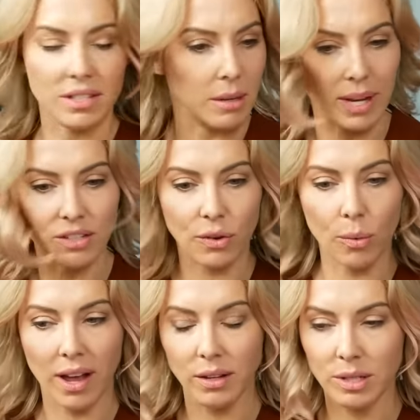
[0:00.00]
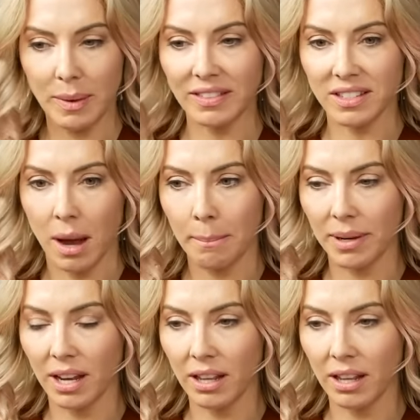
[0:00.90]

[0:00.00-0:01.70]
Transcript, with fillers: CBS for a while that was about this company